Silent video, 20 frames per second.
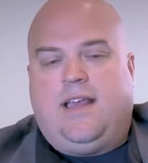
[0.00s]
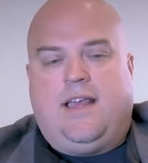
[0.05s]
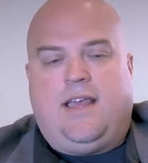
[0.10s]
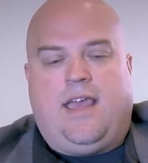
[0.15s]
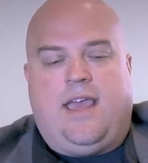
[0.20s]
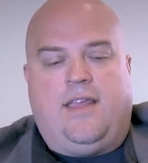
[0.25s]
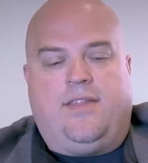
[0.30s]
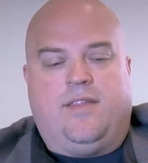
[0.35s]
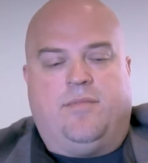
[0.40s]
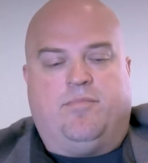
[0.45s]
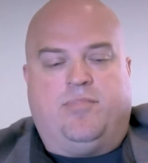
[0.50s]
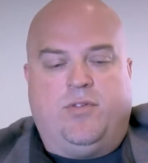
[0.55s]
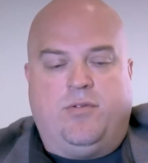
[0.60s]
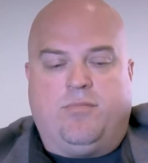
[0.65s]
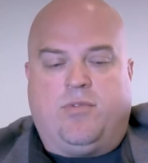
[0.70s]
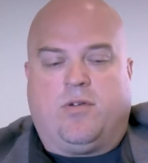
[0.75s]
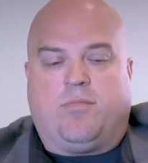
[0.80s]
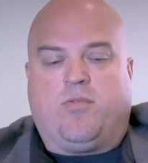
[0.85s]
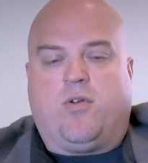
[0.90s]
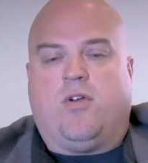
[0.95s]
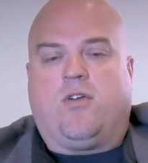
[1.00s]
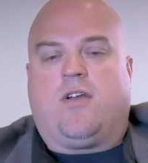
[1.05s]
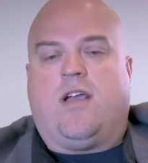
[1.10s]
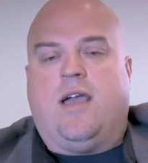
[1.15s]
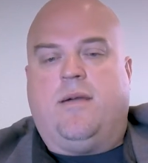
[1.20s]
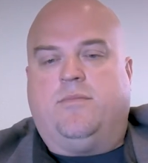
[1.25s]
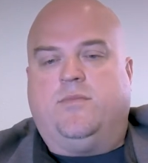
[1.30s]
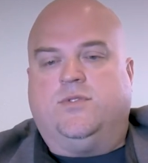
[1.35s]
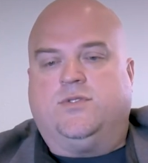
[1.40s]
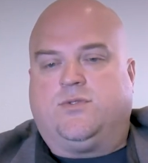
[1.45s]
and the Bloomberg
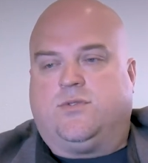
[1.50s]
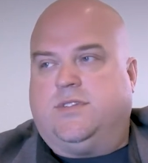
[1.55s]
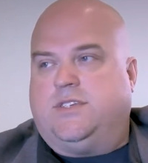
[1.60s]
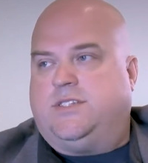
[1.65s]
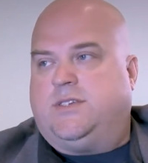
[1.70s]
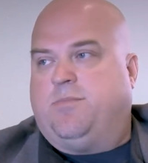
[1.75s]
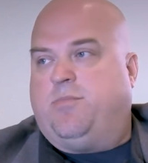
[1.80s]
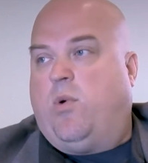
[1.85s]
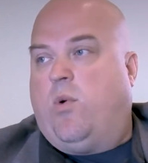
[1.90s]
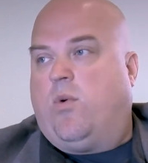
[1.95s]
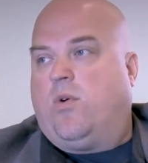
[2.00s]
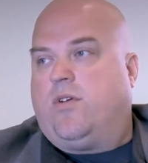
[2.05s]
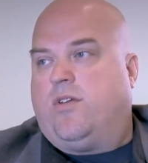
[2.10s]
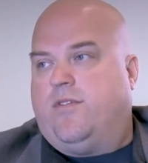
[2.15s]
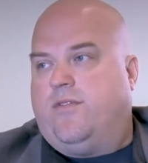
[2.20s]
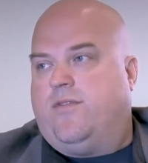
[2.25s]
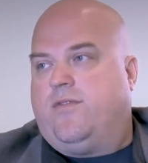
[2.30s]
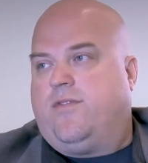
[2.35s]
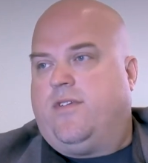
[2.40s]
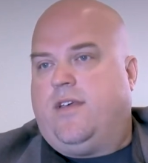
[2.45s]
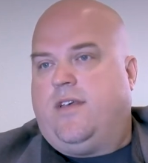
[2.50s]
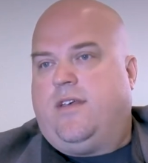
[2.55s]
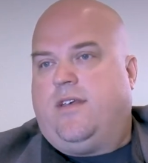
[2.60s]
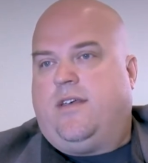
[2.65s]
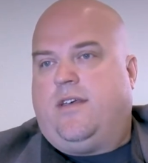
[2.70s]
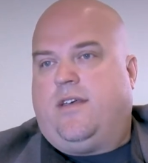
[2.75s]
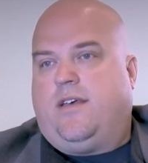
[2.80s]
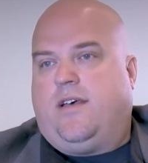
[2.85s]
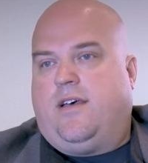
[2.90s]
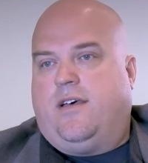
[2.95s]
program was really supportive
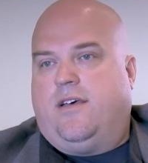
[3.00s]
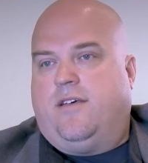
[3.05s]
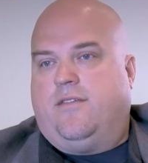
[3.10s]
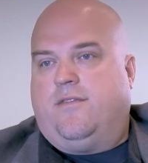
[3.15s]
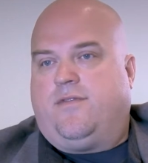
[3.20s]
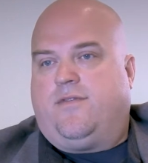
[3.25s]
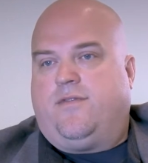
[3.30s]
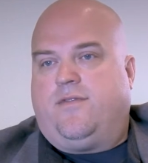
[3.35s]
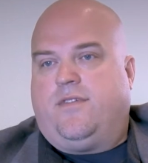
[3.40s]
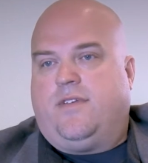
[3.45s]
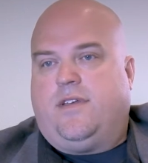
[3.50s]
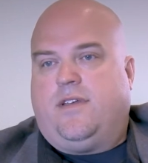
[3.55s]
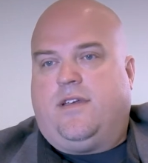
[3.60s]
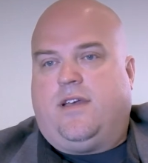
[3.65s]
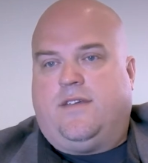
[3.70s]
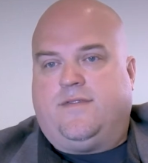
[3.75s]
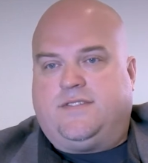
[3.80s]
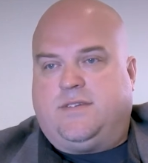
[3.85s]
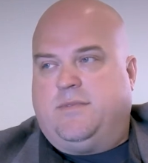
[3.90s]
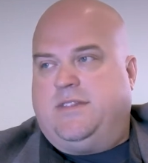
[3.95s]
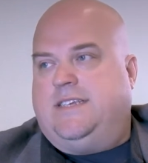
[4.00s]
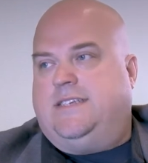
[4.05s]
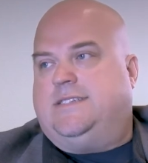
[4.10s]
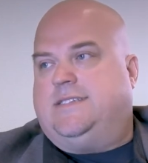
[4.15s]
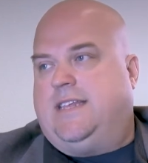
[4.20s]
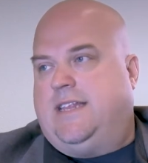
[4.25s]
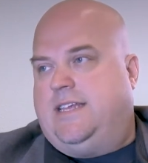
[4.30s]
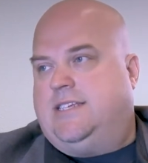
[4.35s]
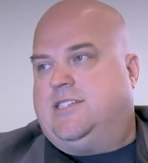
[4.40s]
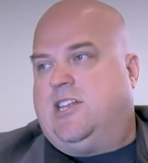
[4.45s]
of of some of these
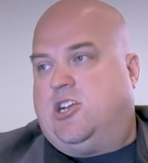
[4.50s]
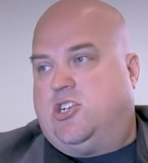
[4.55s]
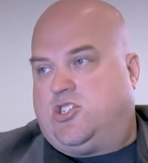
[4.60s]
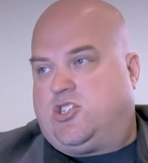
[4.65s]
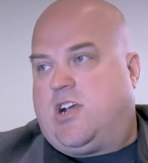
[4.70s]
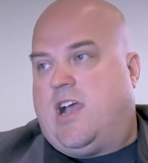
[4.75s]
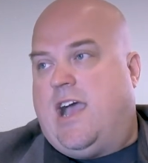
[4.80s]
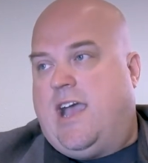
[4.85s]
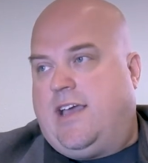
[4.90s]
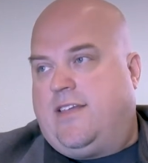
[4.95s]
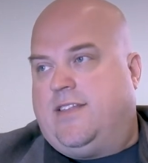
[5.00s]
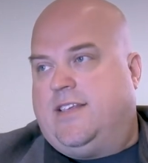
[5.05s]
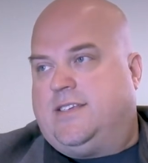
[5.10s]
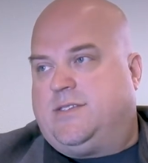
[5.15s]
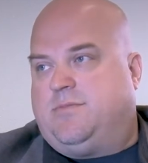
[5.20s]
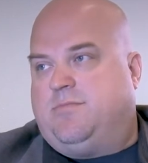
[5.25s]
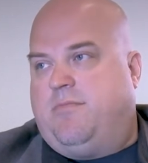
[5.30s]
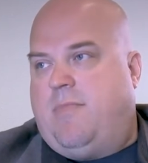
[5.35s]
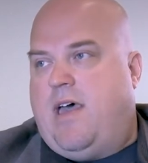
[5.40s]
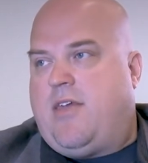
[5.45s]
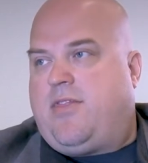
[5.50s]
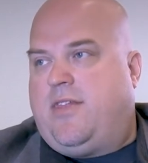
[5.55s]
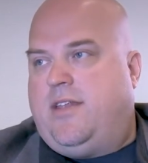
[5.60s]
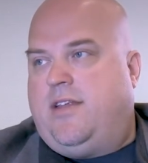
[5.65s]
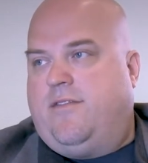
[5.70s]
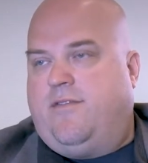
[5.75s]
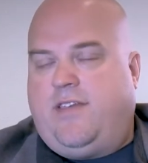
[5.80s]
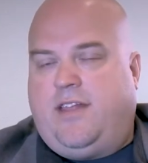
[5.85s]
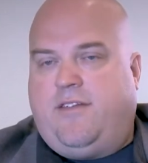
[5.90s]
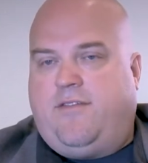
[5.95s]
cities that are trying this method
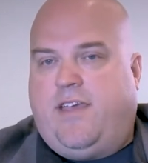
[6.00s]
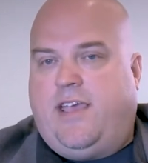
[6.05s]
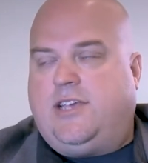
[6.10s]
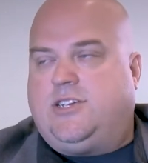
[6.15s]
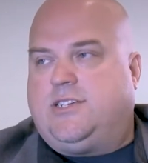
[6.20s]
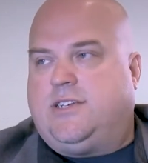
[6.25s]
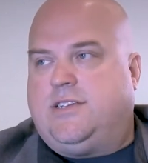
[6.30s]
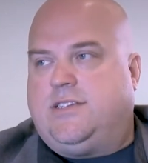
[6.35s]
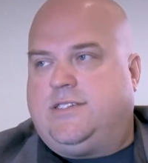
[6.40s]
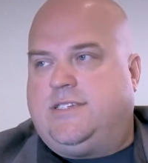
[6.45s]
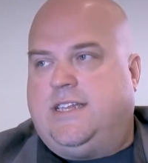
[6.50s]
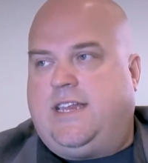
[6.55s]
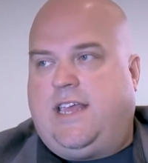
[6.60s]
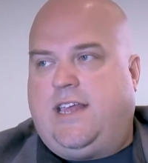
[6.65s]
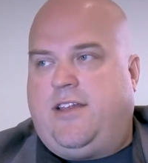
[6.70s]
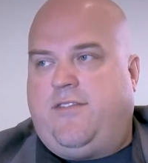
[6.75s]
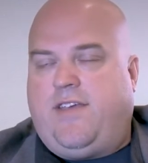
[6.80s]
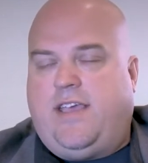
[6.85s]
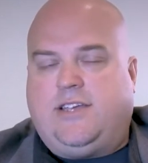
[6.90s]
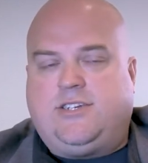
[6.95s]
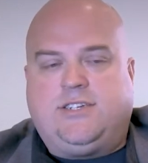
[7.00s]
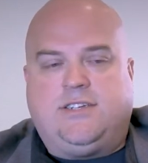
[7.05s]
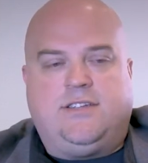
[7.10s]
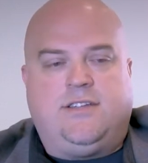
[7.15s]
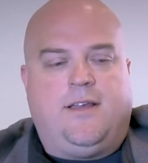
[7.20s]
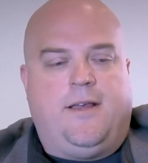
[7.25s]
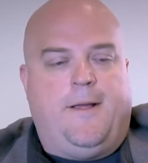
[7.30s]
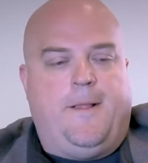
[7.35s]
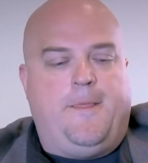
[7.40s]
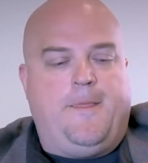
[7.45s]
of innovation, city innovation.
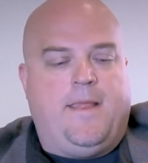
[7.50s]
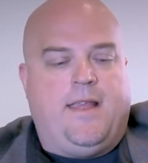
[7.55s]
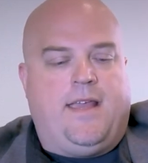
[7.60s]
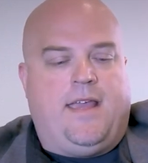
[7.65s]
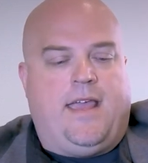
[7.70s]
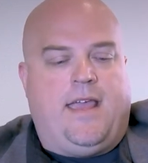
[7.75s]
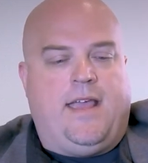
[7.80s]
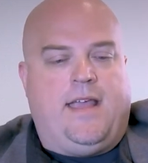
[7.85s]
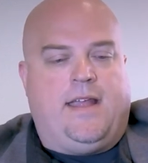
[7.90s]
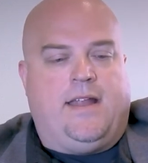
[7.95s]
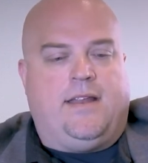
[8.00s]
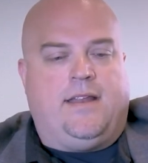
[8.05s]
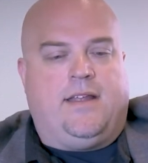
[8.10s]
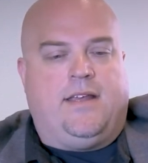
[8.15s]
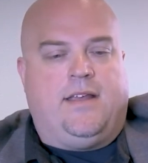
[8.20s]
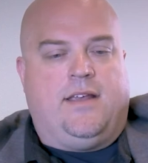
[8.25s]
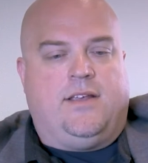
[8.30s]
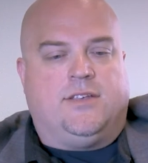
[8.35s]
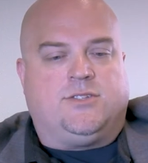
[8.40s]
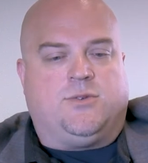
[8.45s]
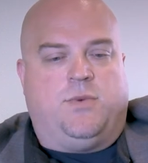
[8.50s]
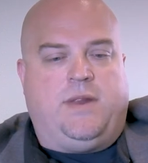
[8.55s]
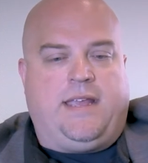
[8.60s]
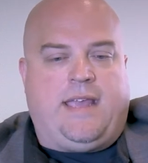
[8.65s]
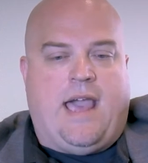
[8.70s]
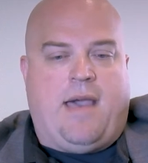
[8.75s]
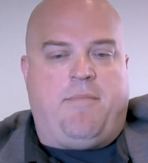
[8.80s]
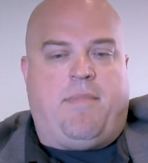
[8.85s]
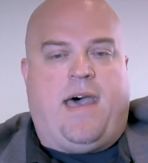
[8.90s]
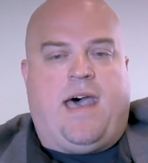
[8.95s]
Mm -hmm. And so when
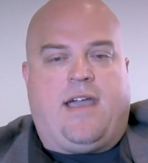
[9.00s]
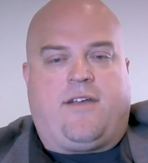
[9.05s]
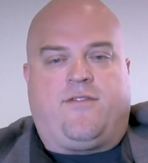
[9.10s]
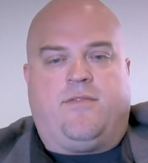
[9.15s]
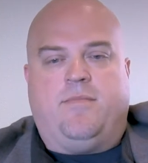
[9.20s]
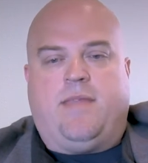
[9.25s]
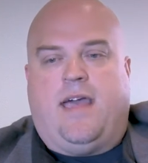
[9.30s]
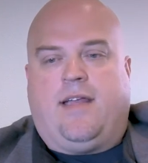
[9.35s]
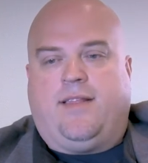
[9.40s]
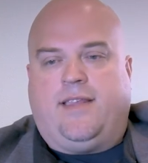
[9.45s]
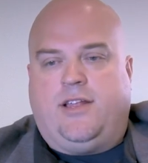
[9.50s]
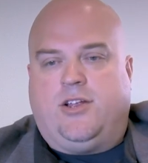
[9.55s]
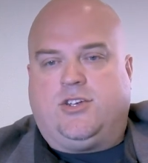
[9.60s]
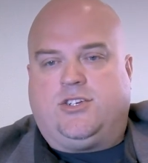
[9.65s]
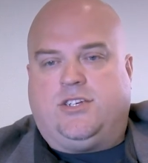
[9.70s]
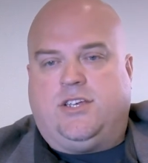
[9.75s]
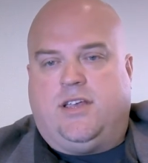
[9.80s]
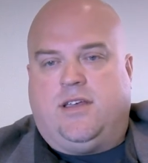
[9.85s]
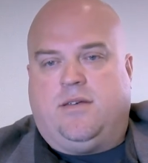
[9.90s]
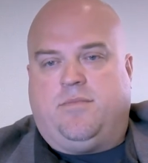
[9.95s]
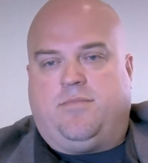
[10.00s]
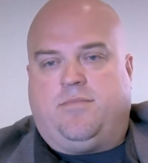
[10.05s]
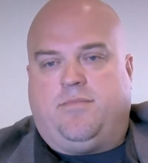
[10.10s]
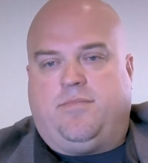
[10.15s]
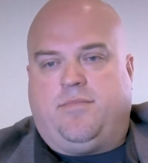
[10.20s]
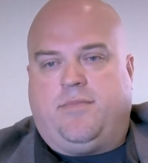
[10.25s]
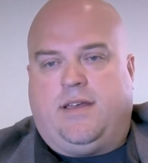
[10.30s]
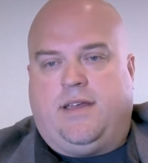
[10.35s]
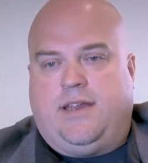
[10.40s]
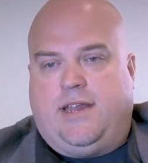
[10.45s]
he got back from that leadership
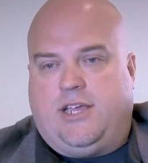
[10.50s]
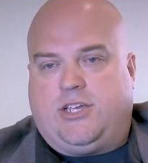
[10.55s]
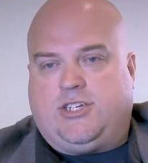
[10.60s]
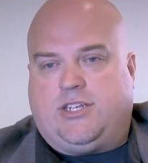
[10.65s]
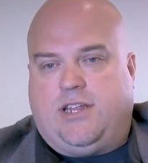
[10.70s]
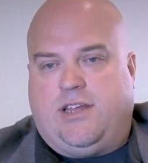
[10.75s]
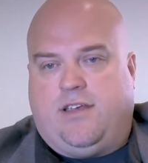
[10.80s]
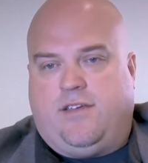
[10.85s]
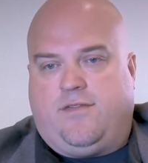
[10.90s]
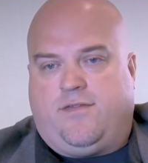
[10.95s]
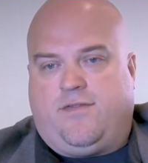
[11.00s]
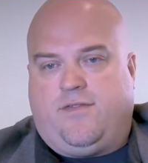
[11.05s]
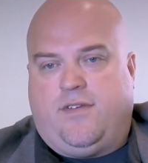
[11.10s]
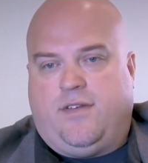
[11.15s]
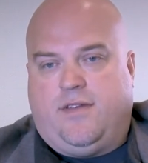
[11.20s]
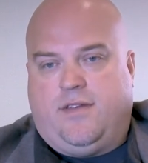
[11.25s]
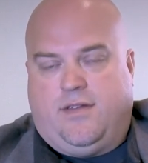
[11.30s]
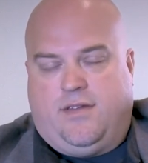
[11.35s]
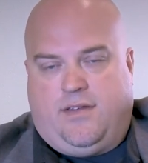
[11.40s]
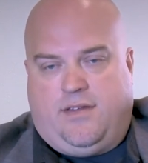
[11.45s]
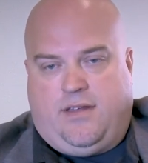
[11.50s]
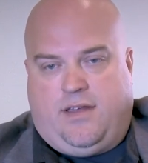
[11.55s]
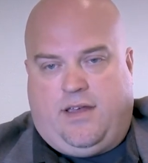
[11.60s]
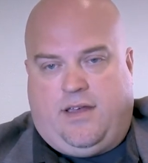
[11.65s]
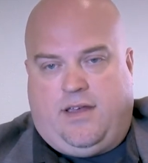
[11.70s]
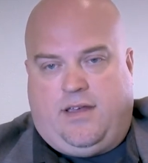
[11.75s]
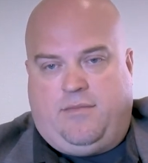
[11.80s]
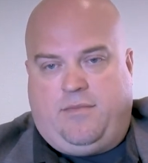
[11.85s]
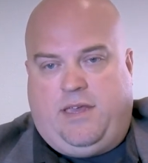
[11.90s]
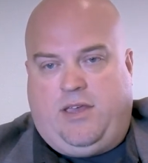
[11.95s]
initiative
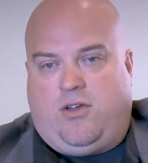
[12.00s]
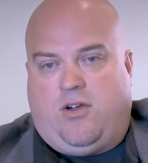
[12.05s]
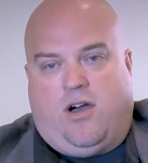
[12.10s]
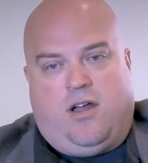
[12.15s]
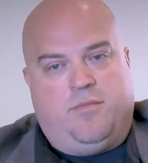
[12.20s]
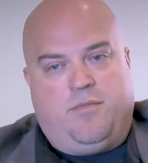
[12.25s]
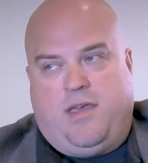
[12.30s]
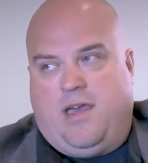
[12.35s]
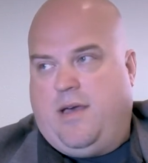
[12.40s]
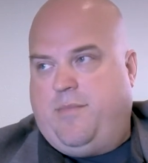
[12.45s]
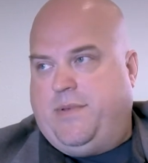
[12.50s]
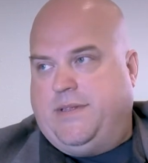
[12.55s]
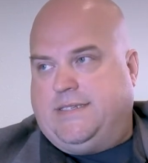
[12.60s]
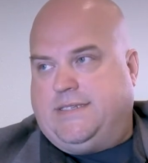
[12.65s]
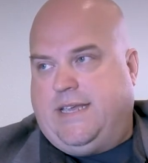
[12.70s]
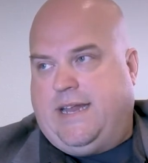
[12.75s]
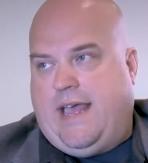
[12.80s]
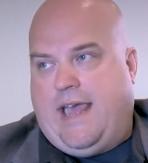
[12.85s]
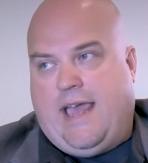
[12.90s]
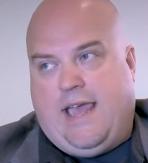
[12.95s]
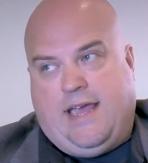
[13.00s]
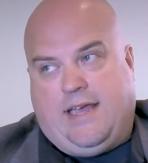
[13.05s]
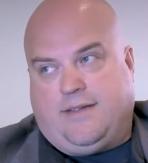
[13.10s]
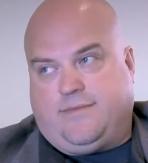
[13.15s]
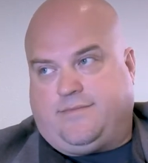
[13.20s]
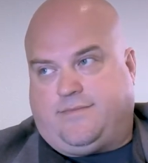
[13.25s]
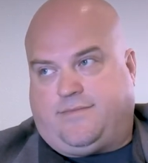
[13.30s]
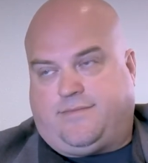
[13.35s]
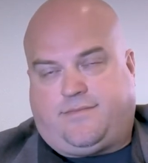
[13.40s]
um, he called me up and said, Hey,